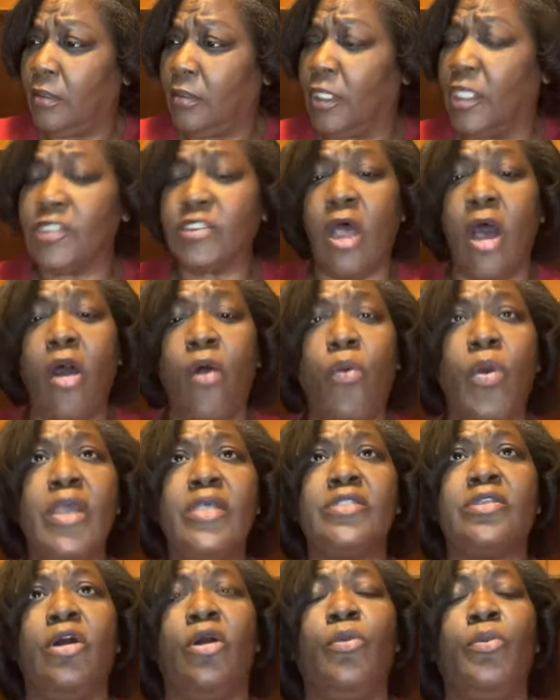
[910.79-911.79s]
There's
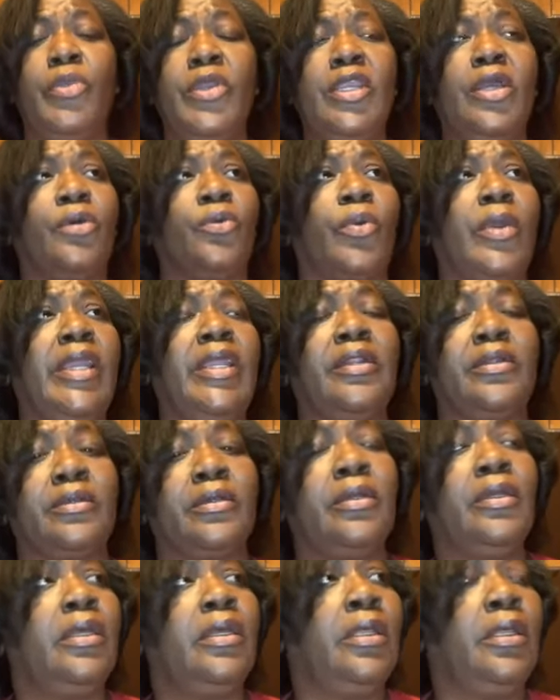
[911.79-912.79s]
always going to be a
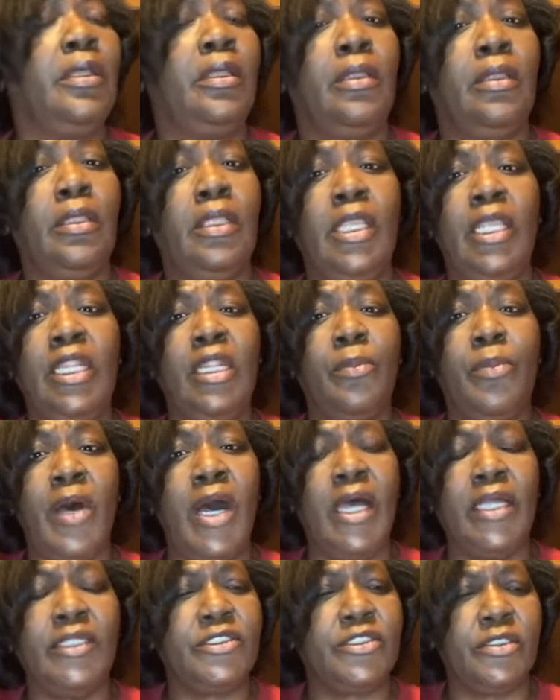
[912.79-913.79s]
reader in the
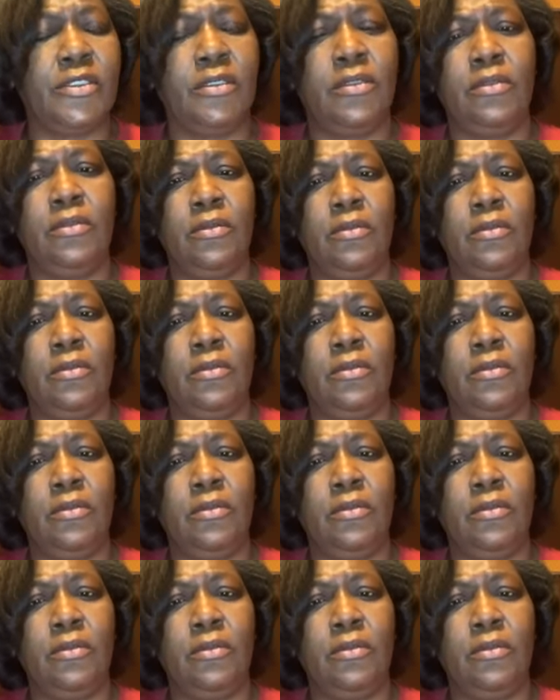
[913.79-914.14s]
bunch.